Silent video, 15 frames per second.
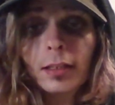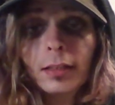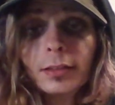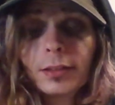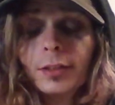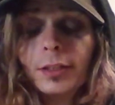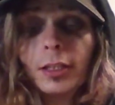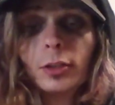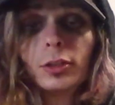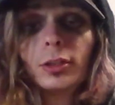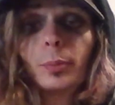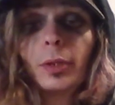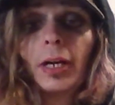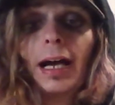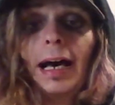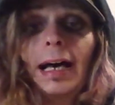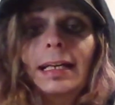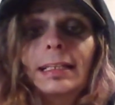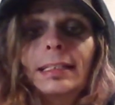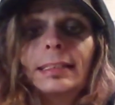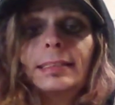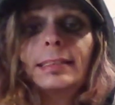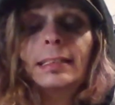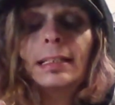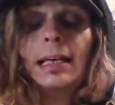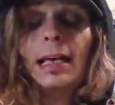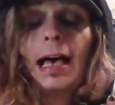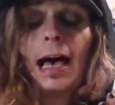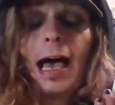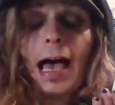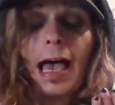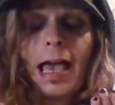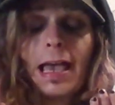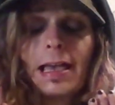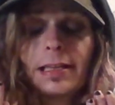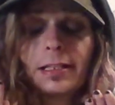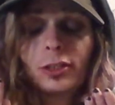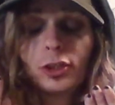It's no surprise. I